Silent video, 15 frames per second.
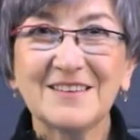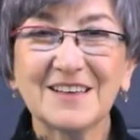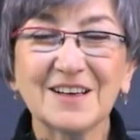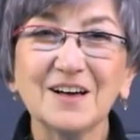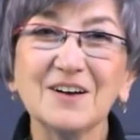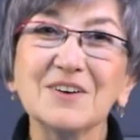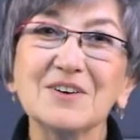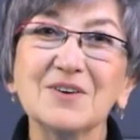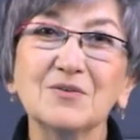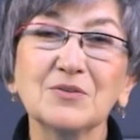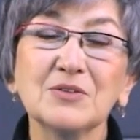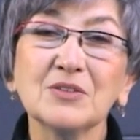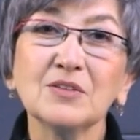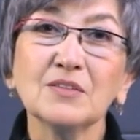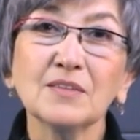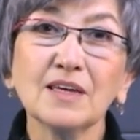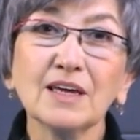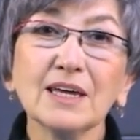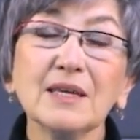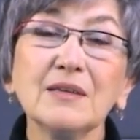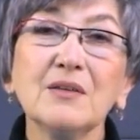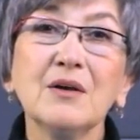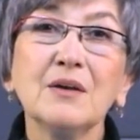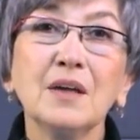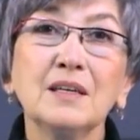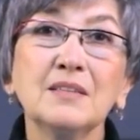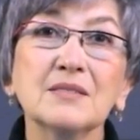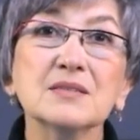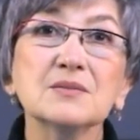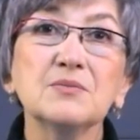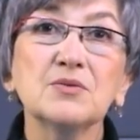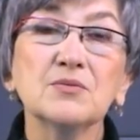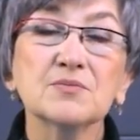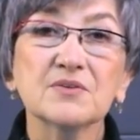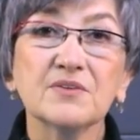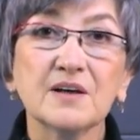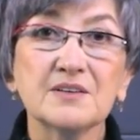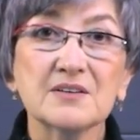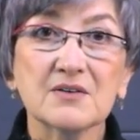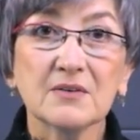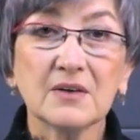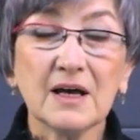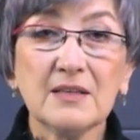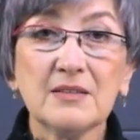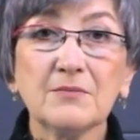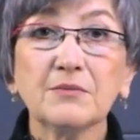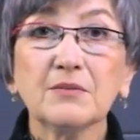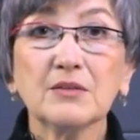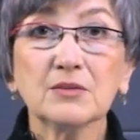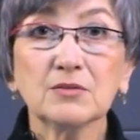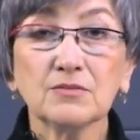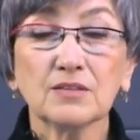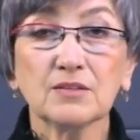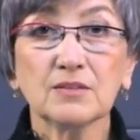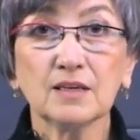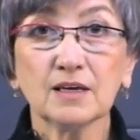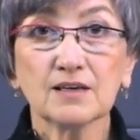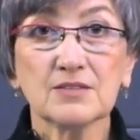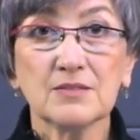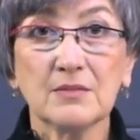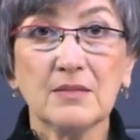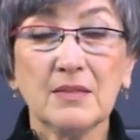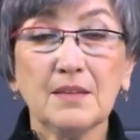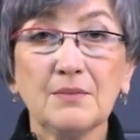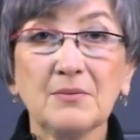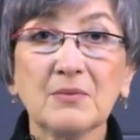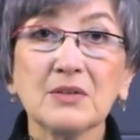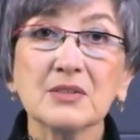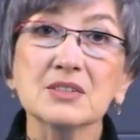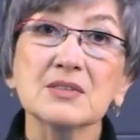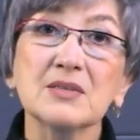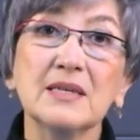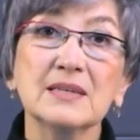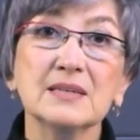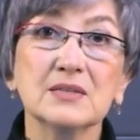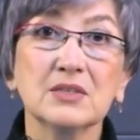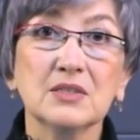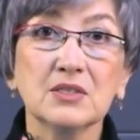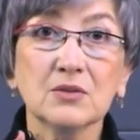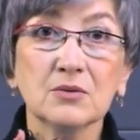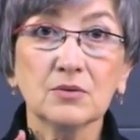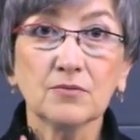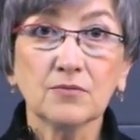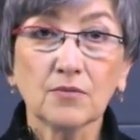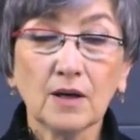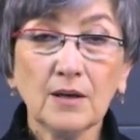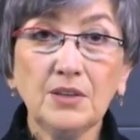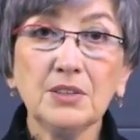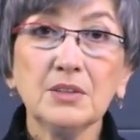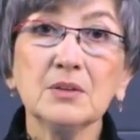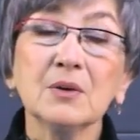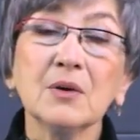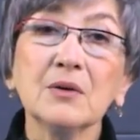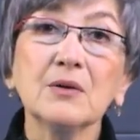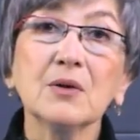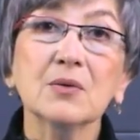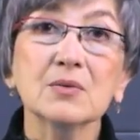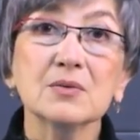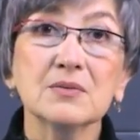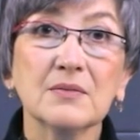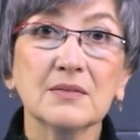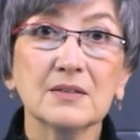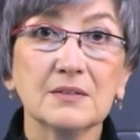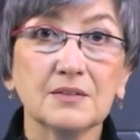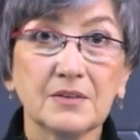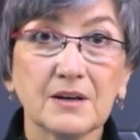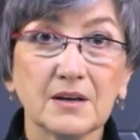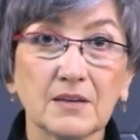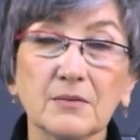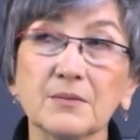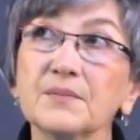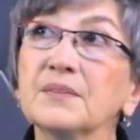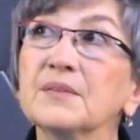Hello, today in the lesson we will analyze with you the tasks in which you need to show a fraction on a coordinate line.